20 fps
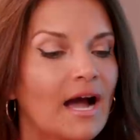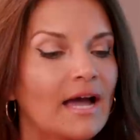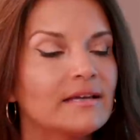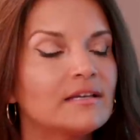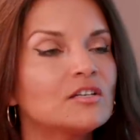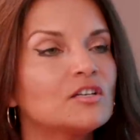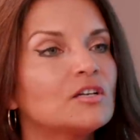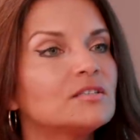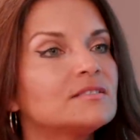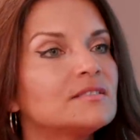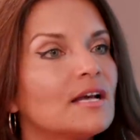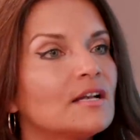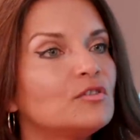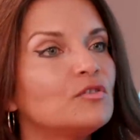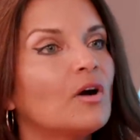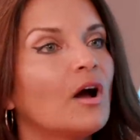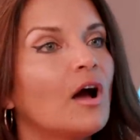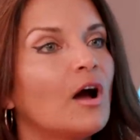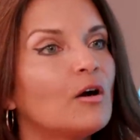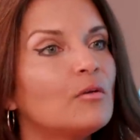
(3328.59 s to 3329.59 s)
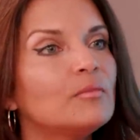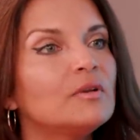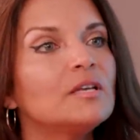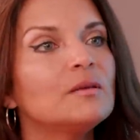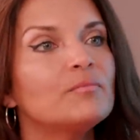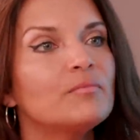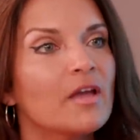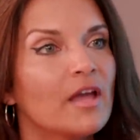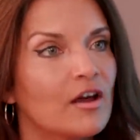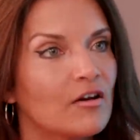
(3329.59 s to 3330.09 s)
I cannot tell you how many
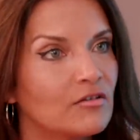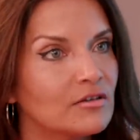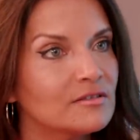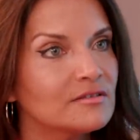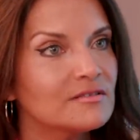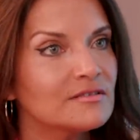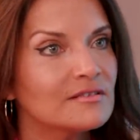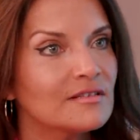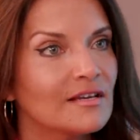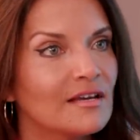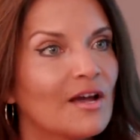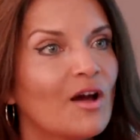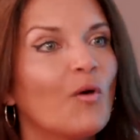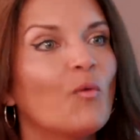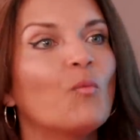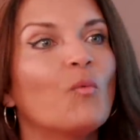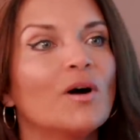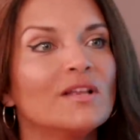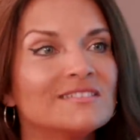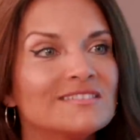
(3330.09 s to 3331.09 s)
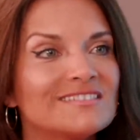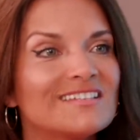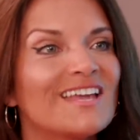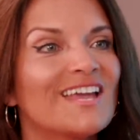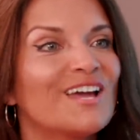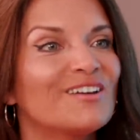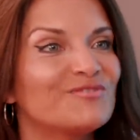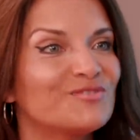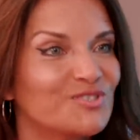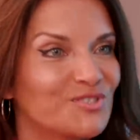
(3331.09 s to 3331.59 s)
parents, once they
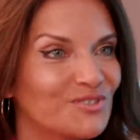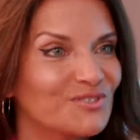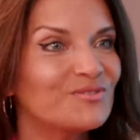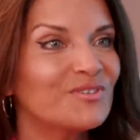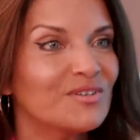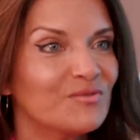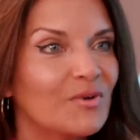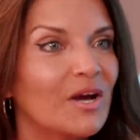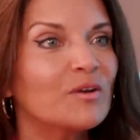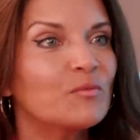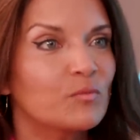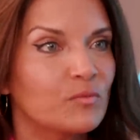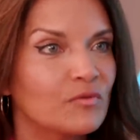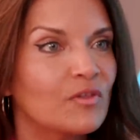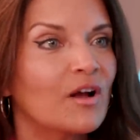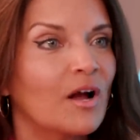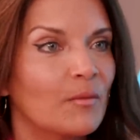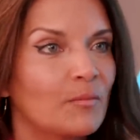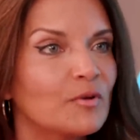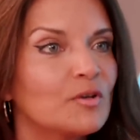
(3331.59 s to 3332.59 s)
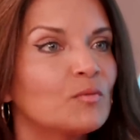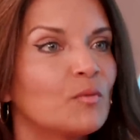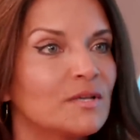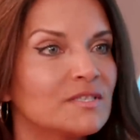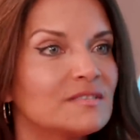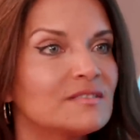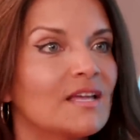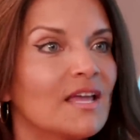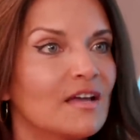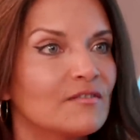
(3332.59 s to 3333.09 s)
have children, right, the couple,
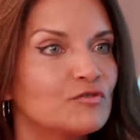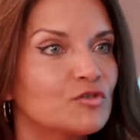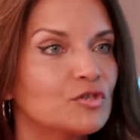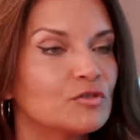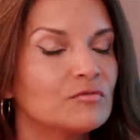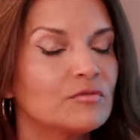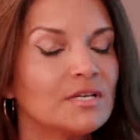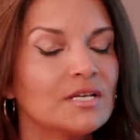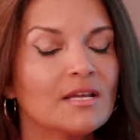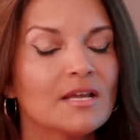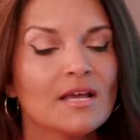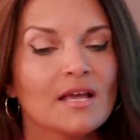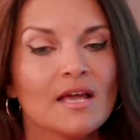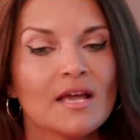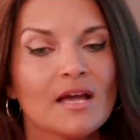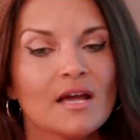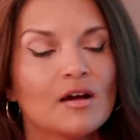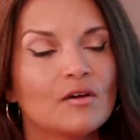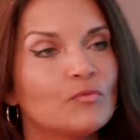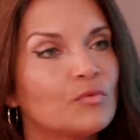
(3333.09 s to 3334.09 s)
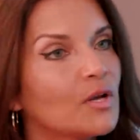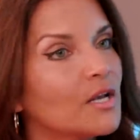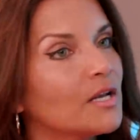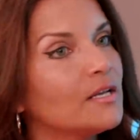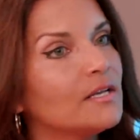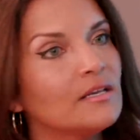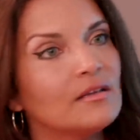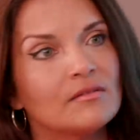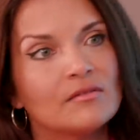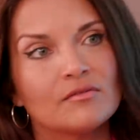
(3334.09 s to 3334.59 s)
once they have children,
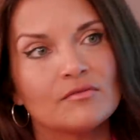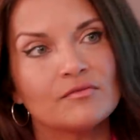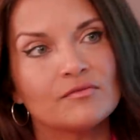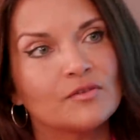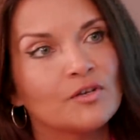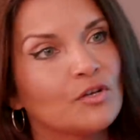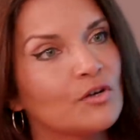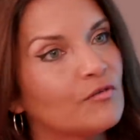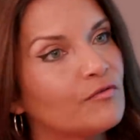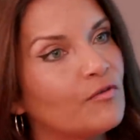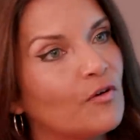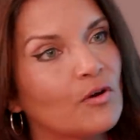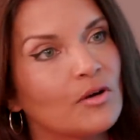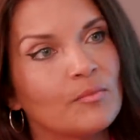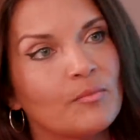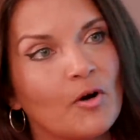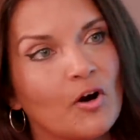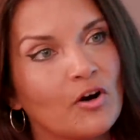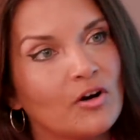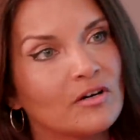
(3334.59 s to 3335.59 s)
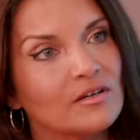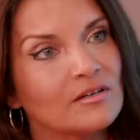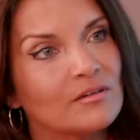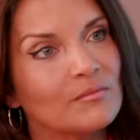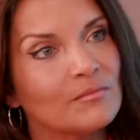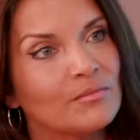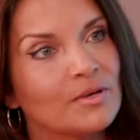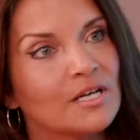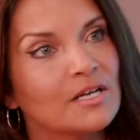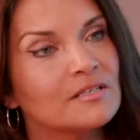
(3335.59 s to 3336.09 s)
really, you know, fall apart
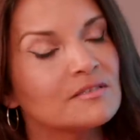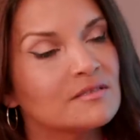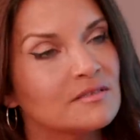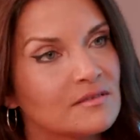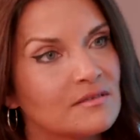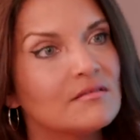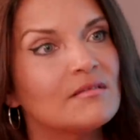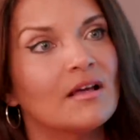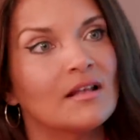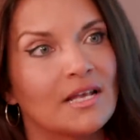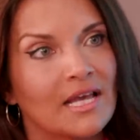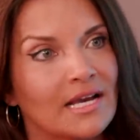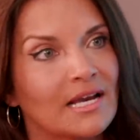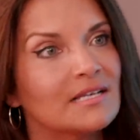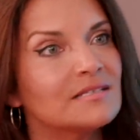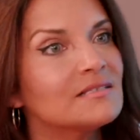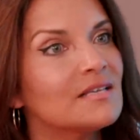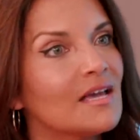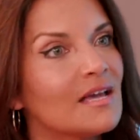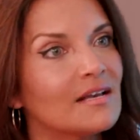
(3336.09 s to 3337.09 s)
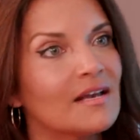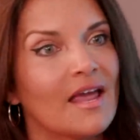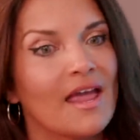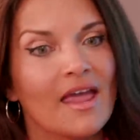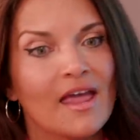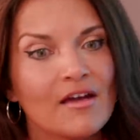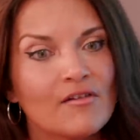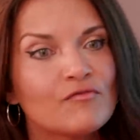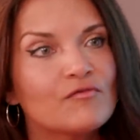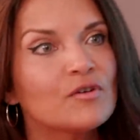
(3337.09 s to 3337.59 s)
because, like I said,
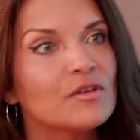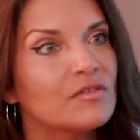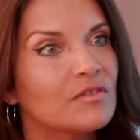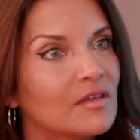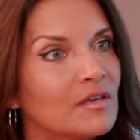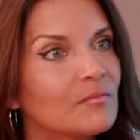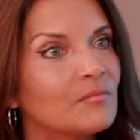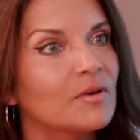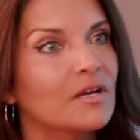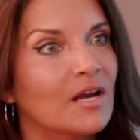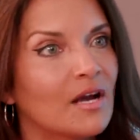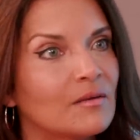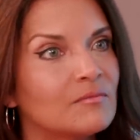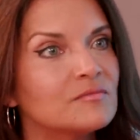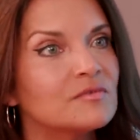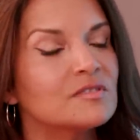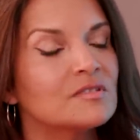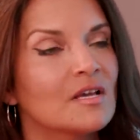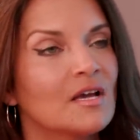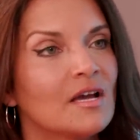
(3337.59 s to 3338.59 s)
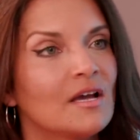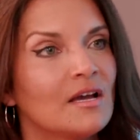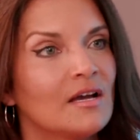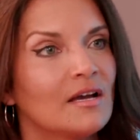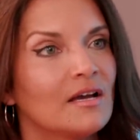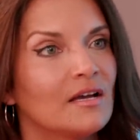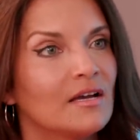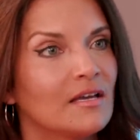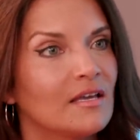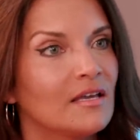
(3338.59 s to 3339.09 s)
everything becomes
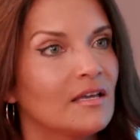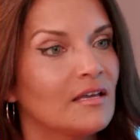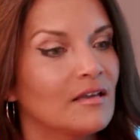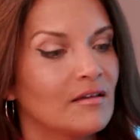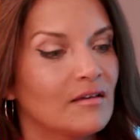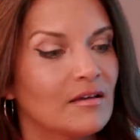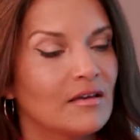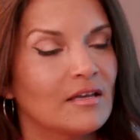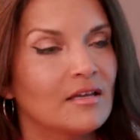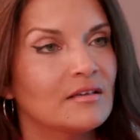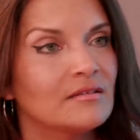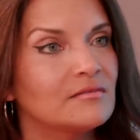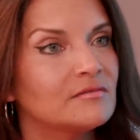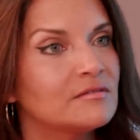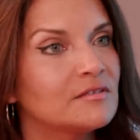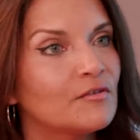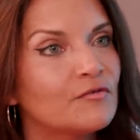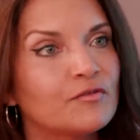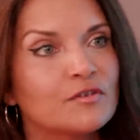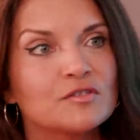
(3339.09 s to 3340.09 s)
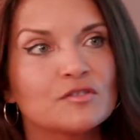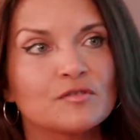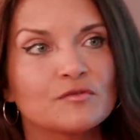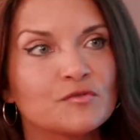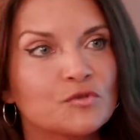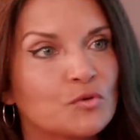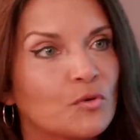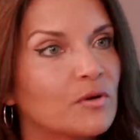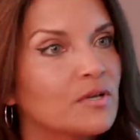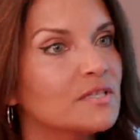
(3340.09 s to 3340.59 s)
a, a difference of
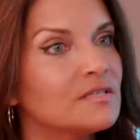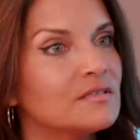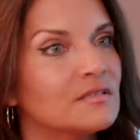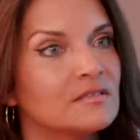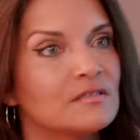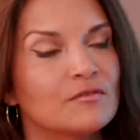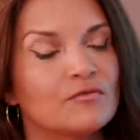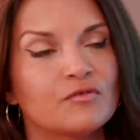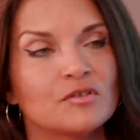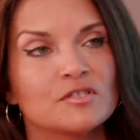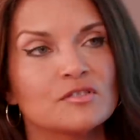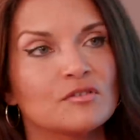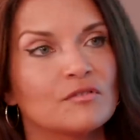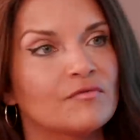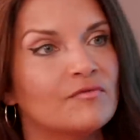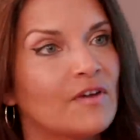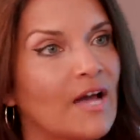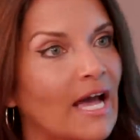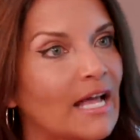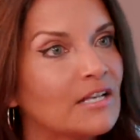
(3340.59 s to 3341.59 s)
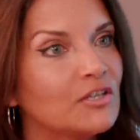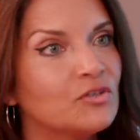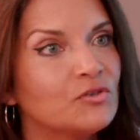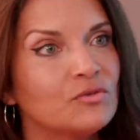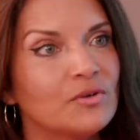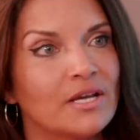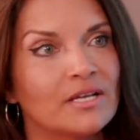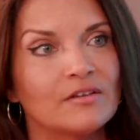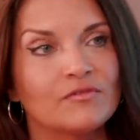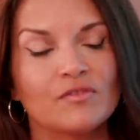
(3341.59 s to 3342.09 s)
choice, a difference of value.
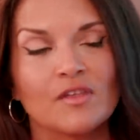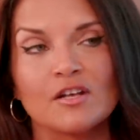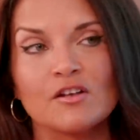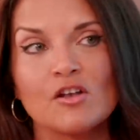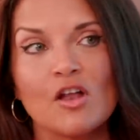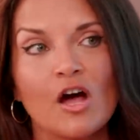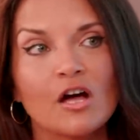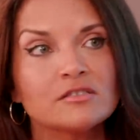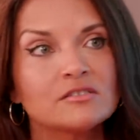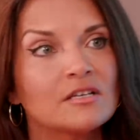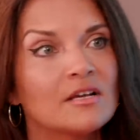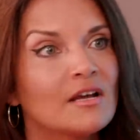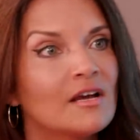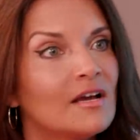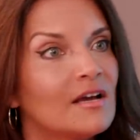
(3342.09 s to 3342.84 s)
And if they're not